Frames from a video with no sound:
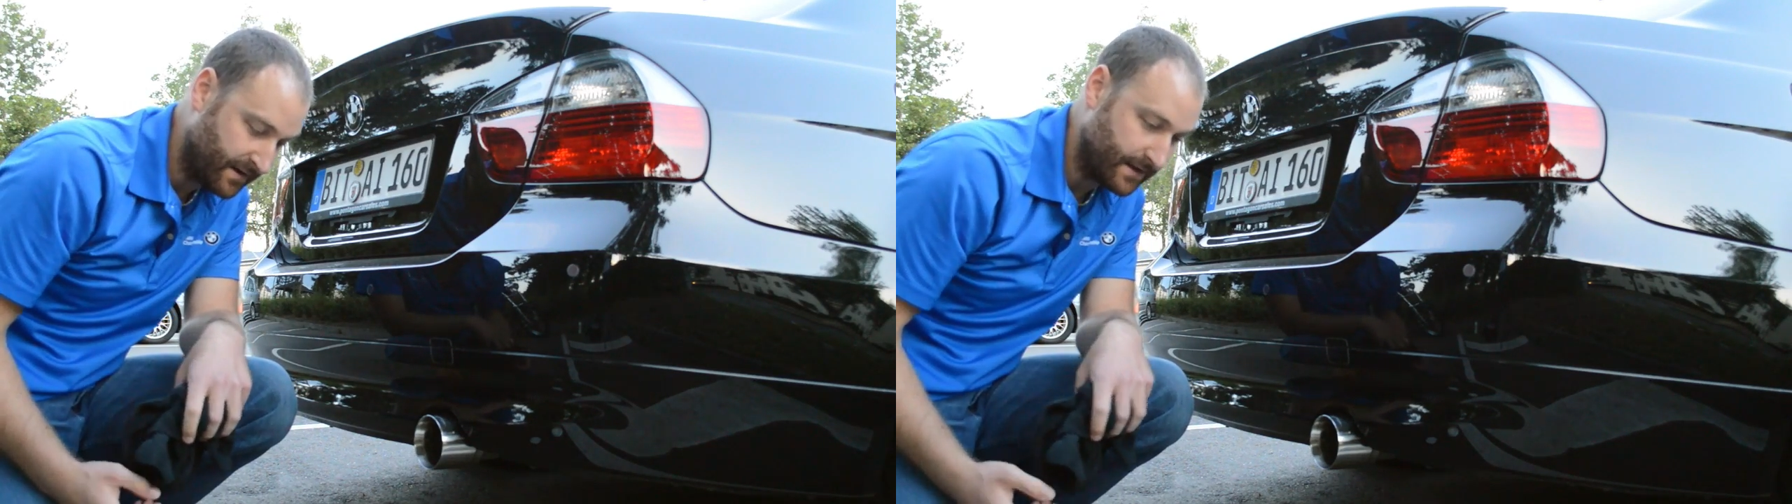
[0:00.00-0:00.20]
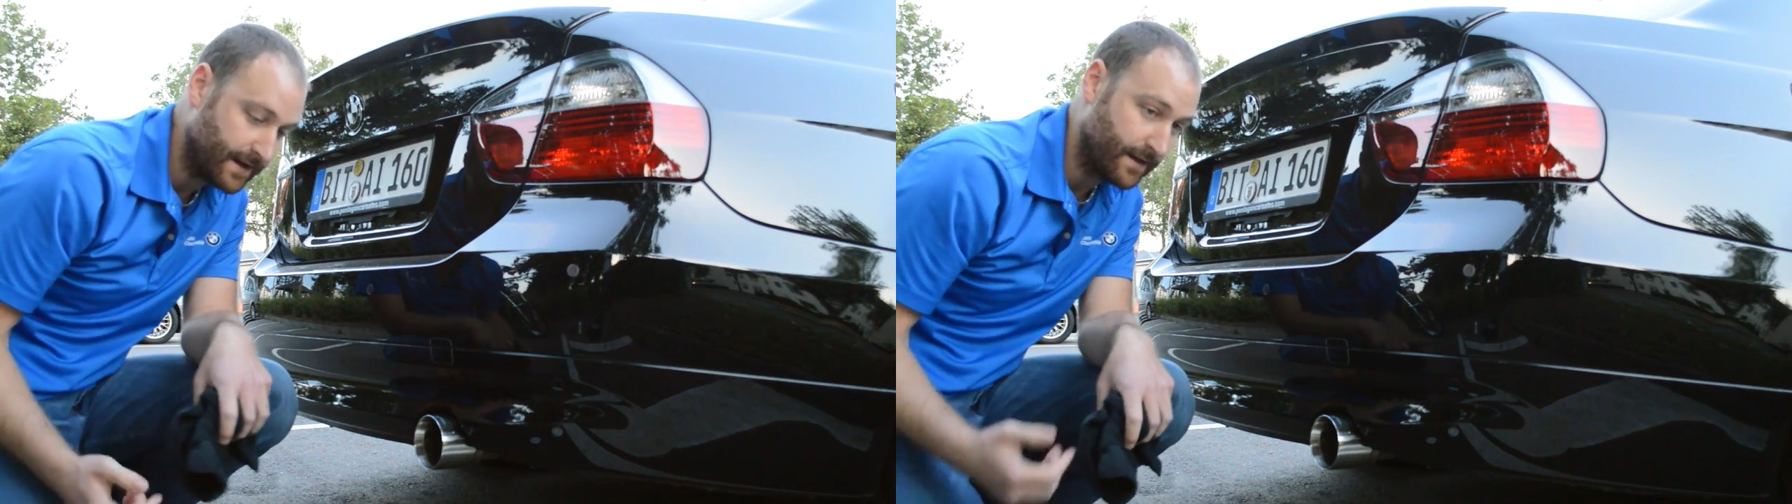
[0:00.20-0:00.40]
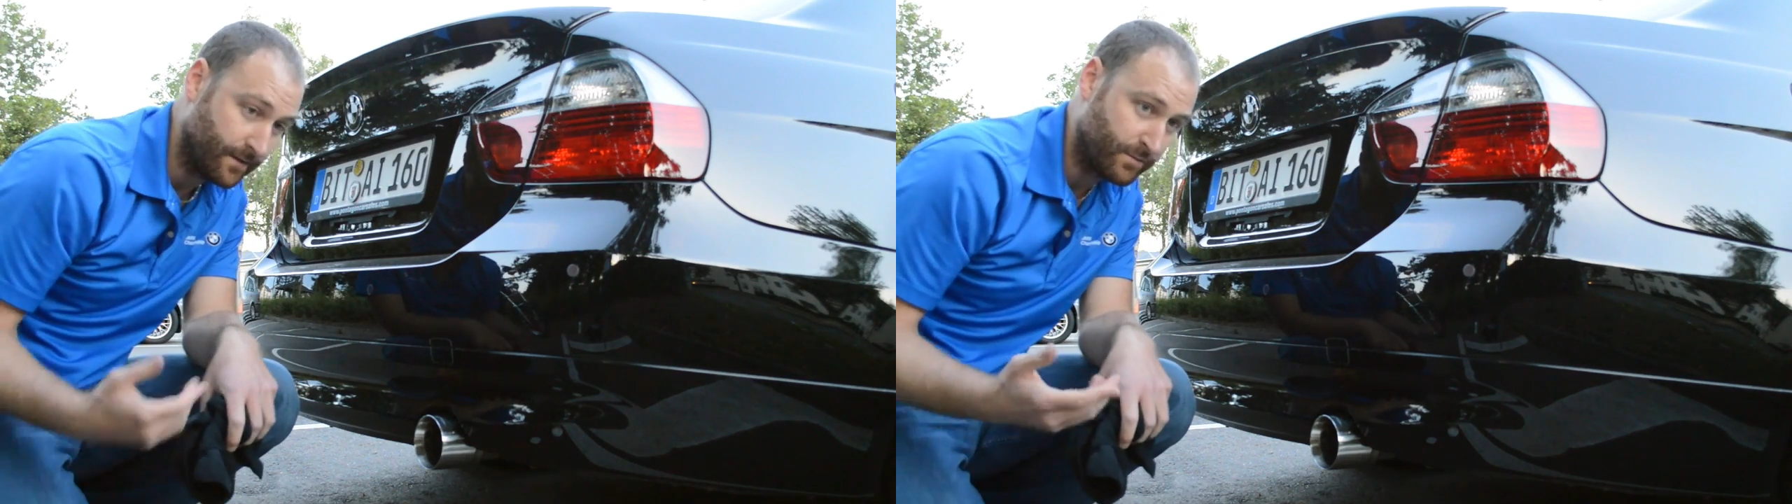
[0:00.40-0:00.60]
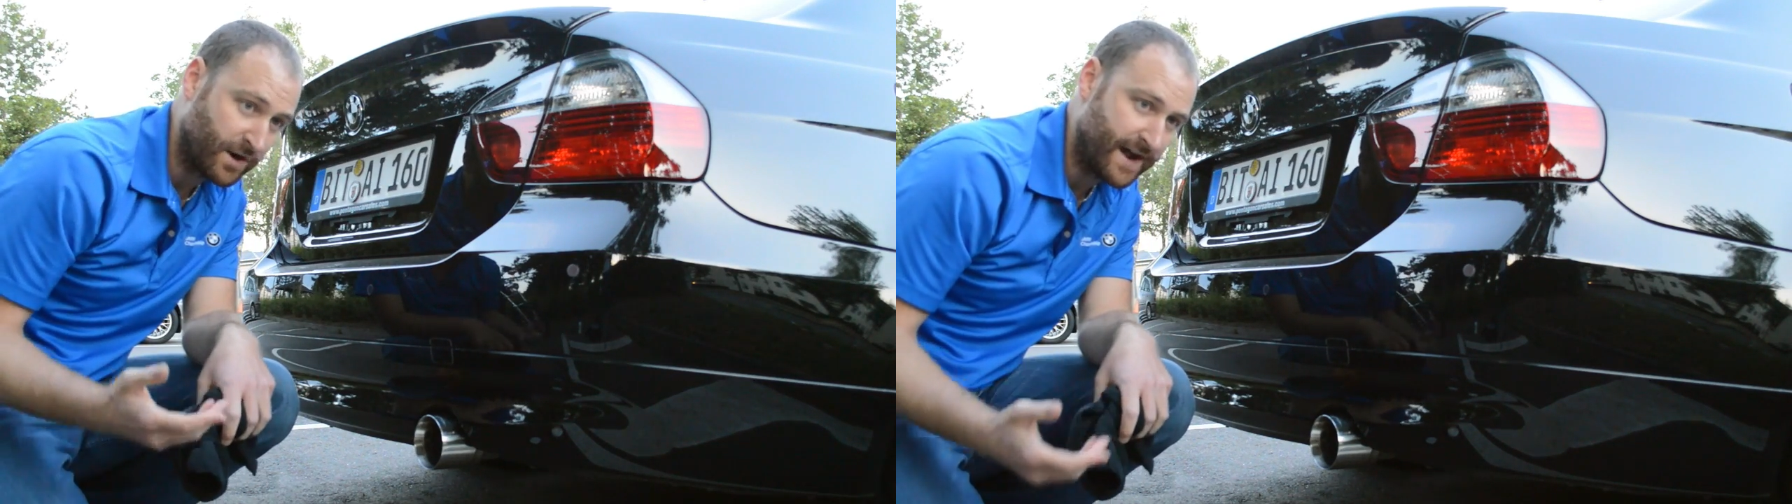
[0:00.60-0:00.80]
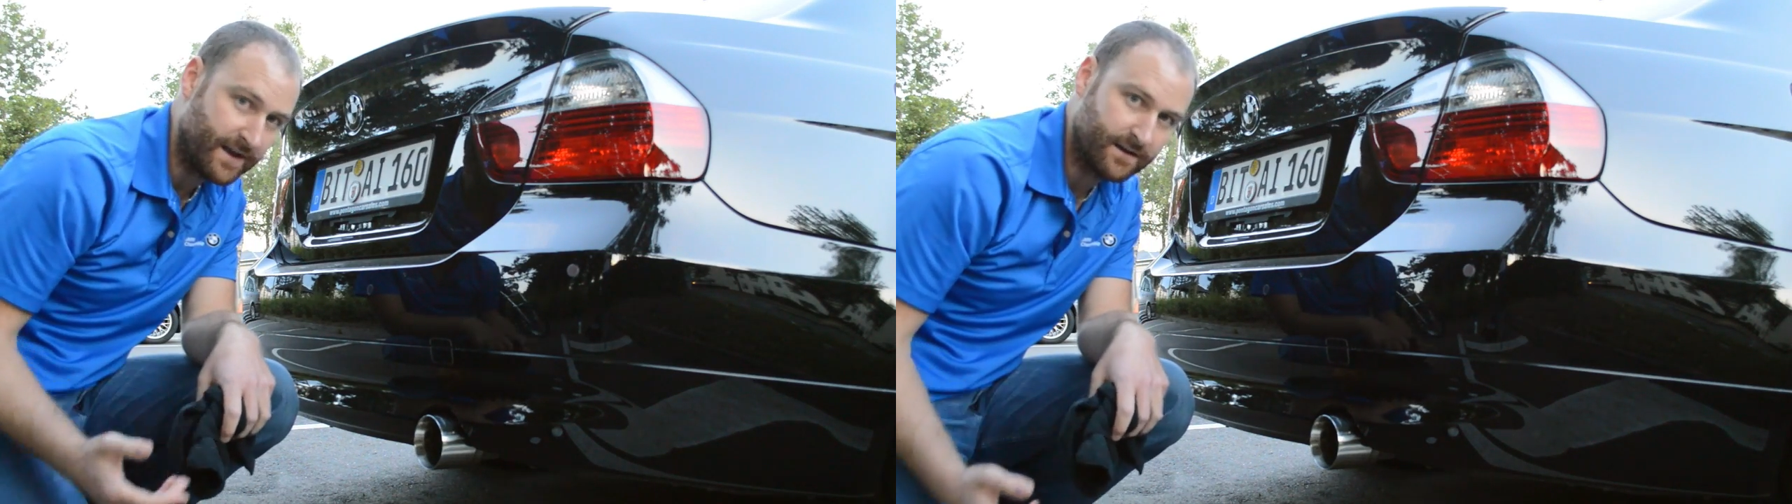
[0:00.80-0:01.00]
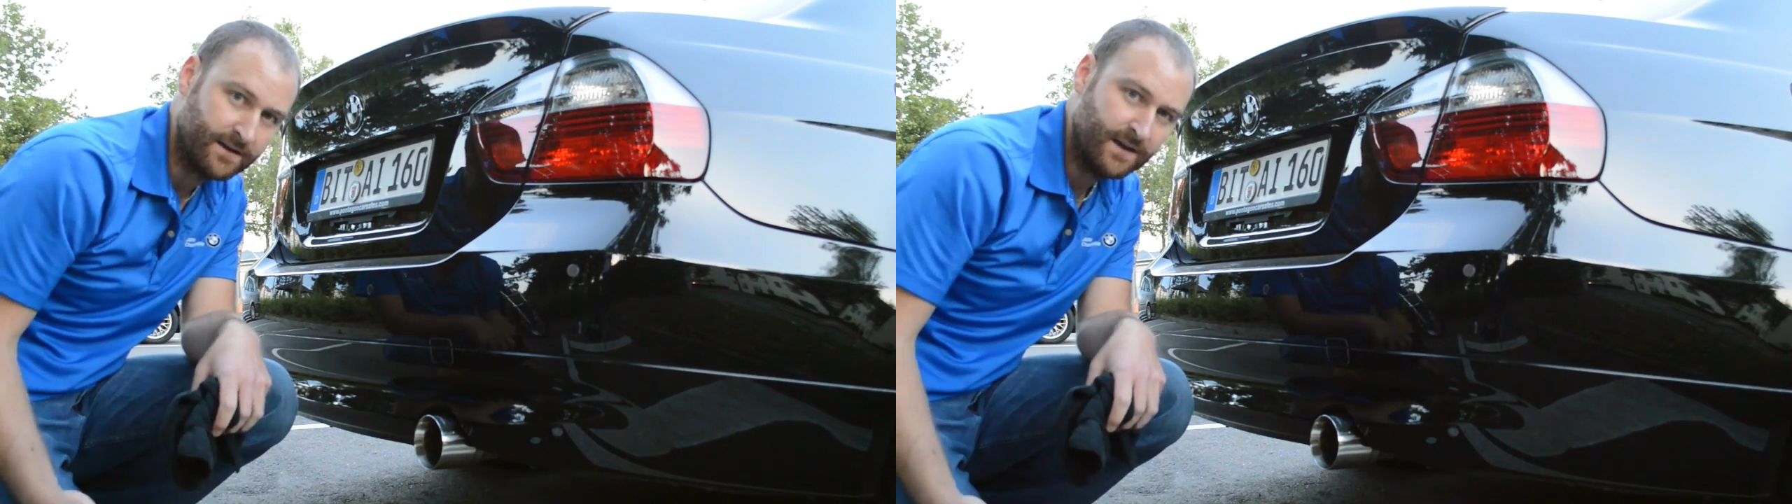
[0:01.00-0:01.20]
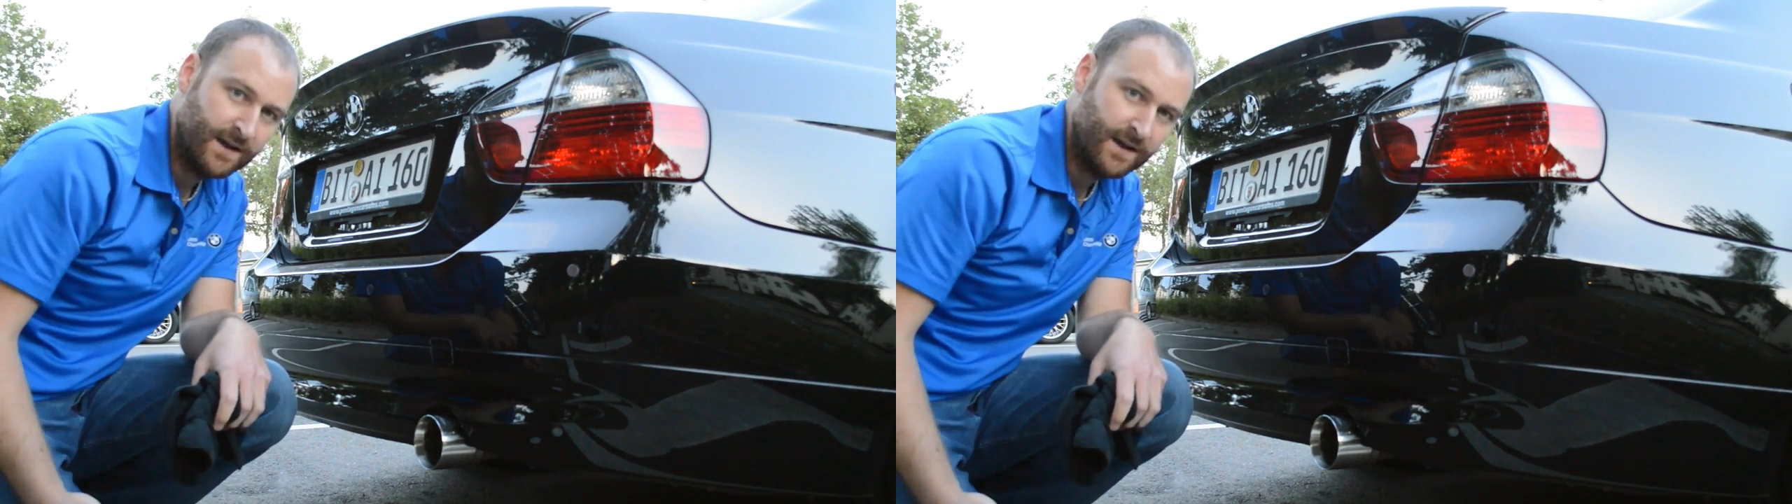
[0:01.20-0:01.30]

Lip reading: to the other product,